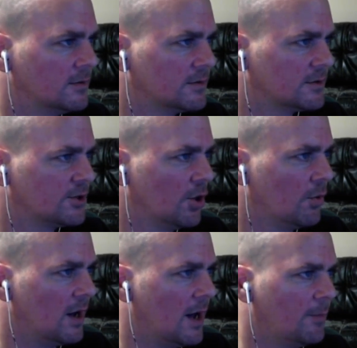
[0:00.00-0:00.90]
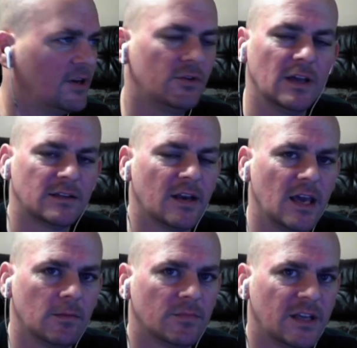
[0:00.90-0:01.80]
So I'm going to do that today.
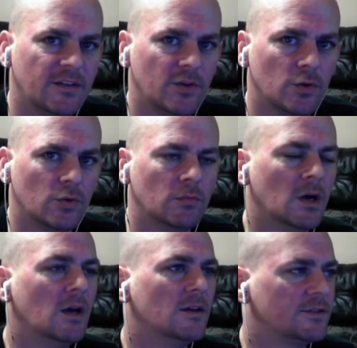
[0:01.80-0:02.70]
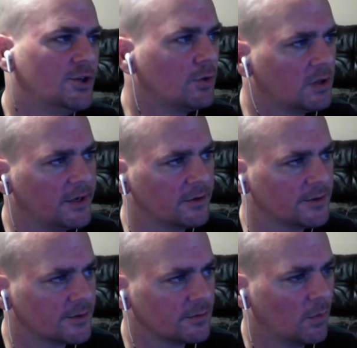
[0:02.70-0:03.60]
I'm going to give you two
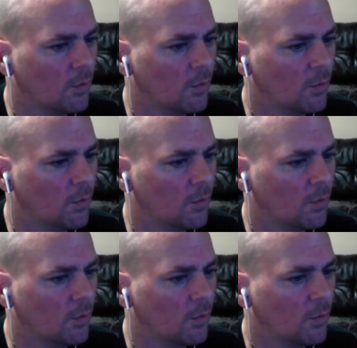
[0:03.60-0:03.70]
clears.